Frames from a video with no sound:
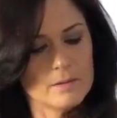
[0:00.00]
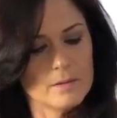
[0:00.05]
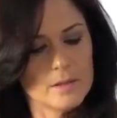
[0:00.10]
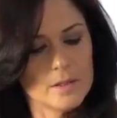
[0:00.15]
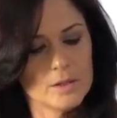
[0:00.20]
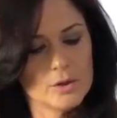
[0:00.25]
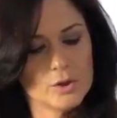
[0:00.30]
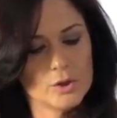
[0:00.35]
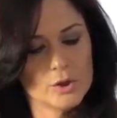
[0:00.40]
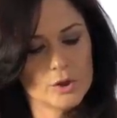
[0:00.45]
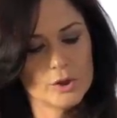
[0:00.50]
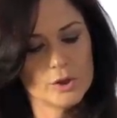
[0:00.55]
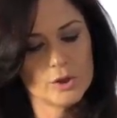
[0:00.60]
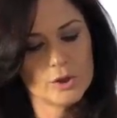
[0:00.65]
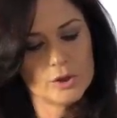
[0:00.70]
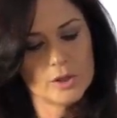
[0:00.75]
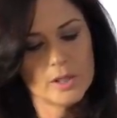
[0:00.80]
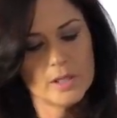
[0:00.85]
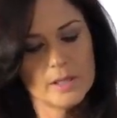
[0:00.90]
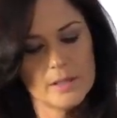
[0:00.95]
Then you're going to
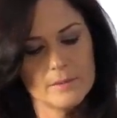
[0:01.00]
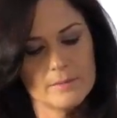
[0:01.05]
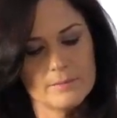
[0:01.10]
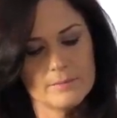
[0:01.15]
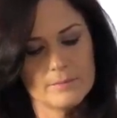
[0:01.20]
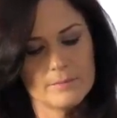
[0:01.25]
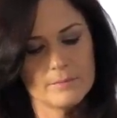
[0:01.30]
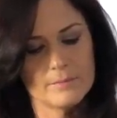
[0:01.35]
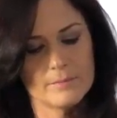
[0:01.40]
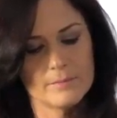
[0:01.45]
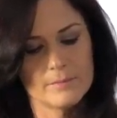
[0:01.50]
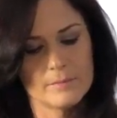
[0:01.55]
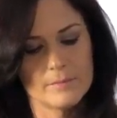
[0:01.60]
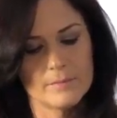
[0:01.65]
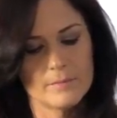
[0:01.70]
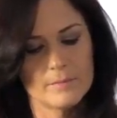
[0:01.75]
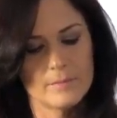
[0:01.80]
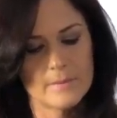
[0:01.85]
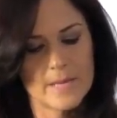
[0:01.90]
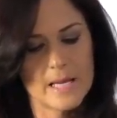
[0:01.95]
shut it
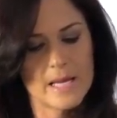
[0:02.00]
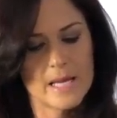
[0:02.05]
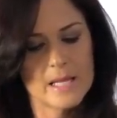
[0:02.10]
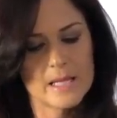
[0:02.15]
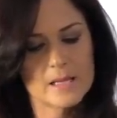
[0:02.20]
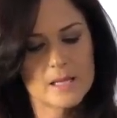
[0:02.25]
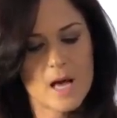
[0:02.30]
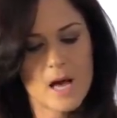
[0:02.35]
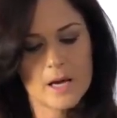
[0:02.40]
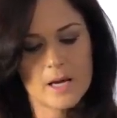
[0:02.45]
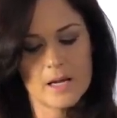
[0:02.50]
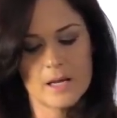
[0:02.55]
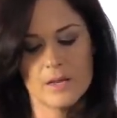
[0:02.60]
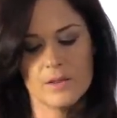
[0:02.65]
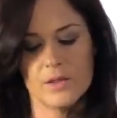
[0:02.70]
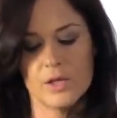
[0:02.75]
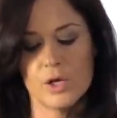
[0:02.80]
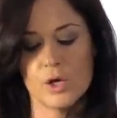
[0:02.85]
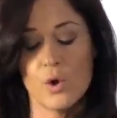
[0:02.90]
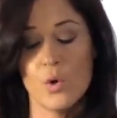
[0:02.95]
and lock it.
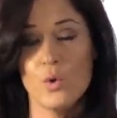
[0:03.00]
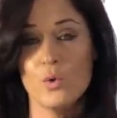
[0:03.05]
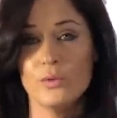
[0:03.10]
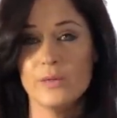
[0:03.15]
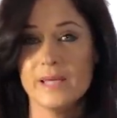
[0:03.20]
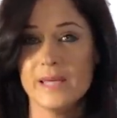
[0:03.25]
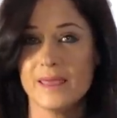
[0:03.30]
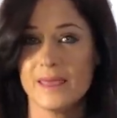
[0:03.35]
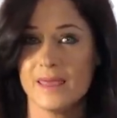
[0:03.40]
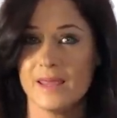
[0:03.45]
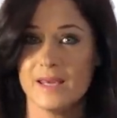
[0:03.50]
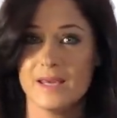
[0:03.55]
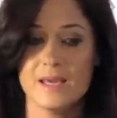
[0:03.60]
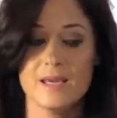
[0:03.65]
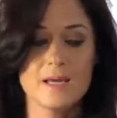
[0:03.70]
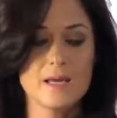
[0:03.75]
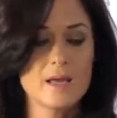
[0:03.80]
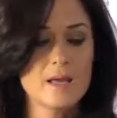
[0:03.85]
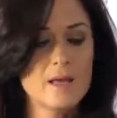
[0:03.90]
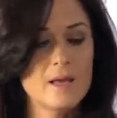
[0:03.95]
The only
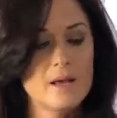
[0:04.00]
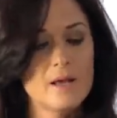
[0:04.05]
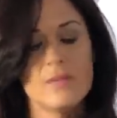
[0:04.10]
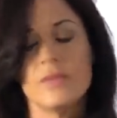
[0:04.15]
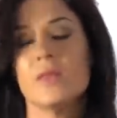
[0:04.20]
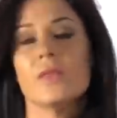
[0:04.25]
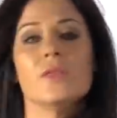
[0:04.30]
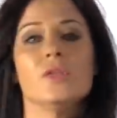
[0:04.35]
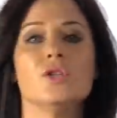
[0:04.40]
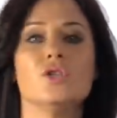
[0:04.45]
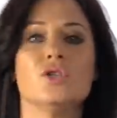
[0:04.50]
thing that the